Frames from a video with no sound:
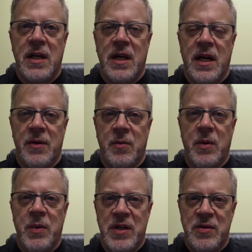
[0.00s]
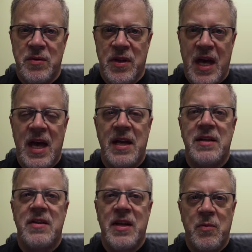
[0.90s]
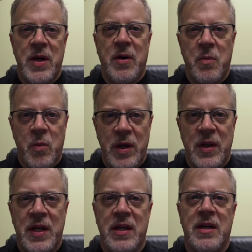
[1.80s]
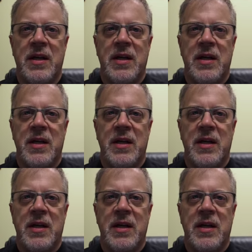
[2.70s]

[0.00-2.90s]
And when we do that, then we are willing